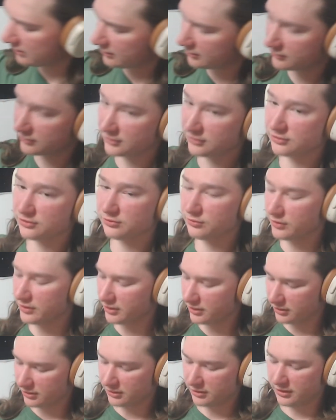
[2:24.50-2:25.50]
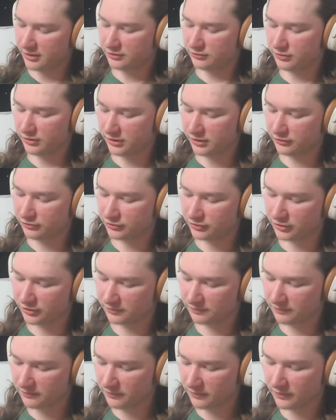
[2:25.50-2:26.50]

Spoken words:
this is where it gets real interesting.